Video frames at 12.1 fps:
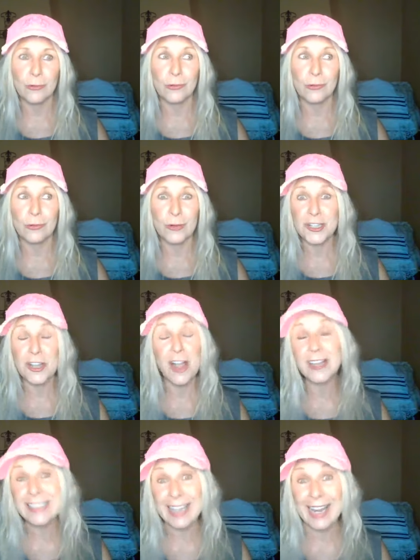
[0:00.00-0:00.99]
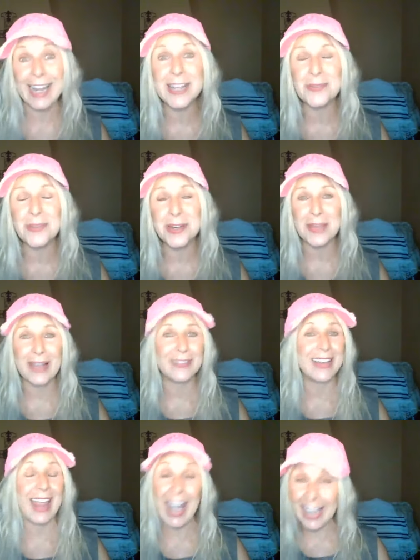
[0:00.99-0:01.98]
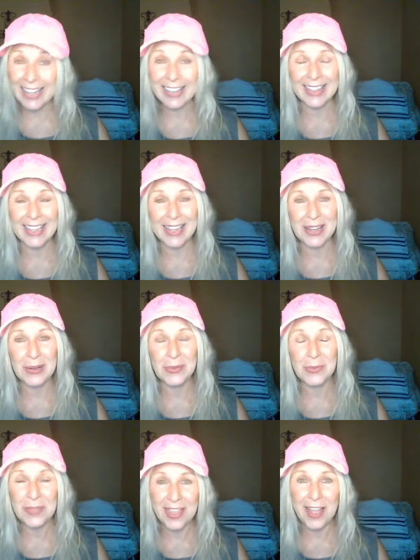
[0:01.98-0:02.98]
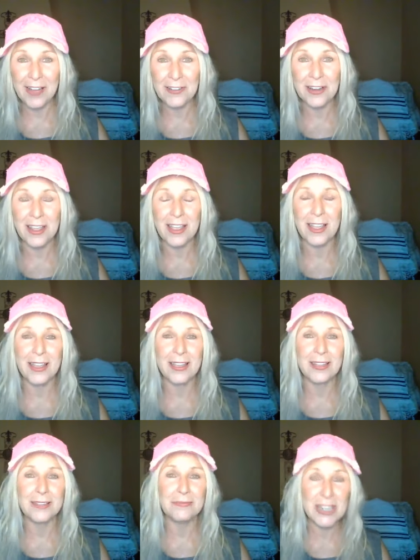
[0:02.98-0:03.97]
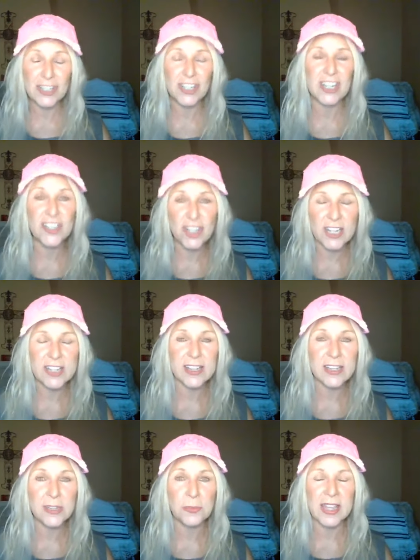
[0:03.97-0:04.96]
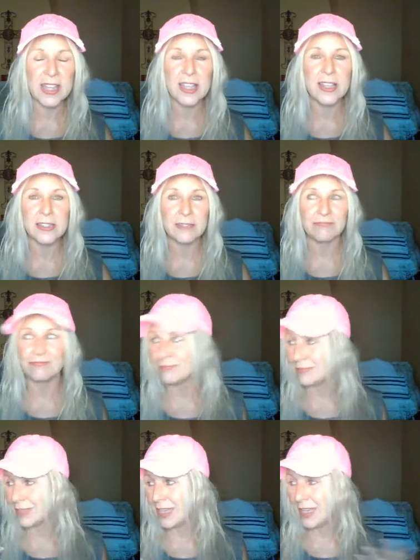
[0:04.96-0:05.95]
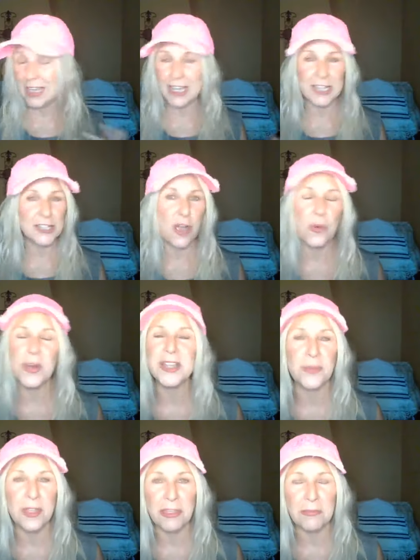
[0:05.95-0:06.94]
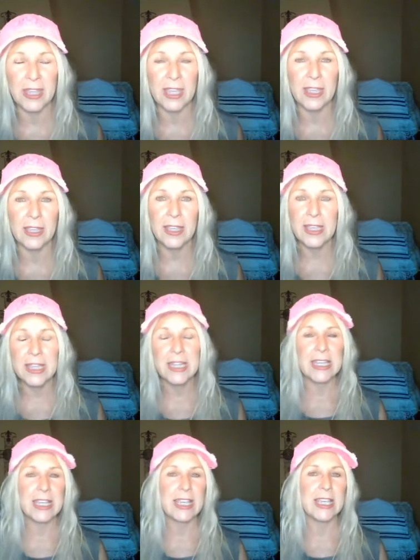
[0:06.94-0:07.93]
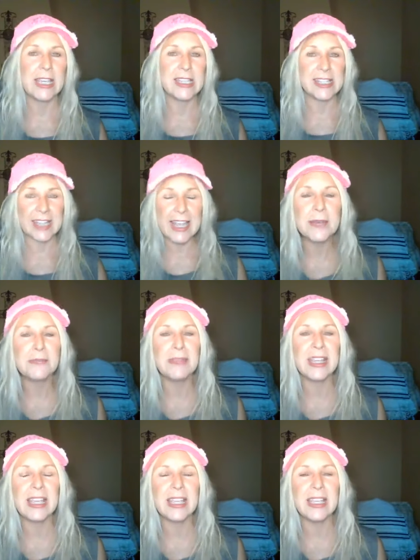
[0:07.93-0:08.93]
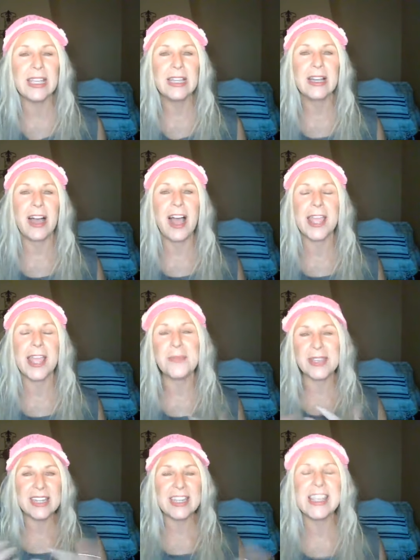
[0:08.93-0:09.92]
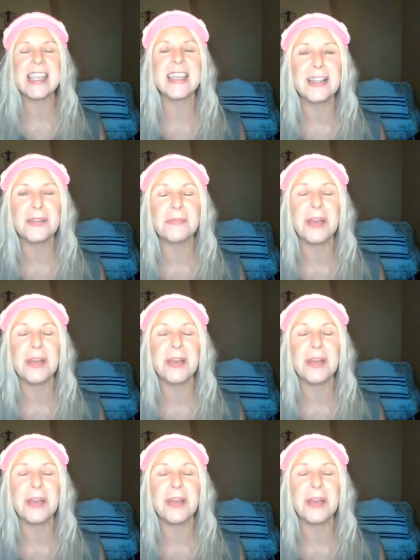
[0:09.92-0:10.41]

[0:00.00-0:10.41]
or talked to anyone about anything without mentioning Jesus because he's always with me. He is in me. I am in him.